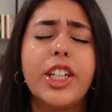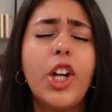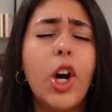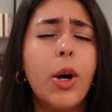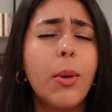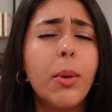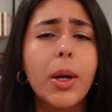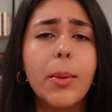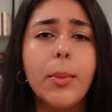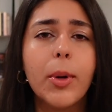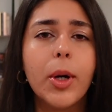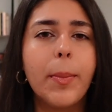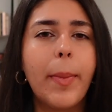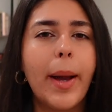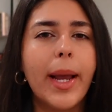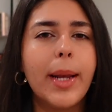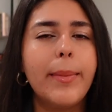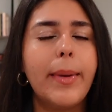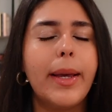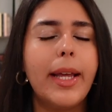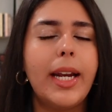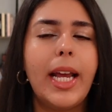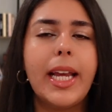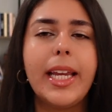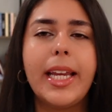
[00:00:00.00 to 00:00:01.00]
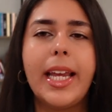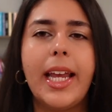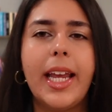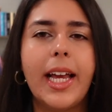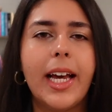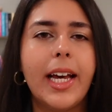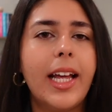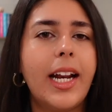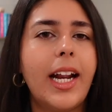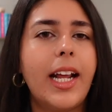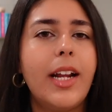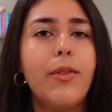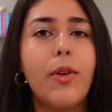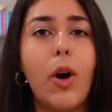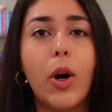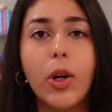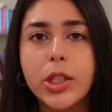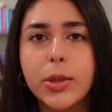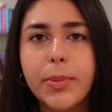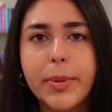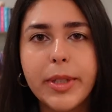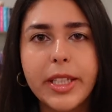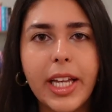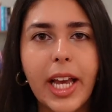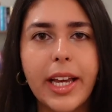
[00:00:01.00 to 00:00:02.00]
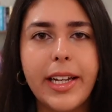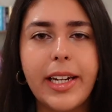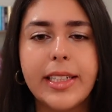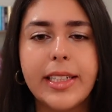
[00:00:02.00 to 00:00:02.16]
no, I want a book buying ban, I can't. And I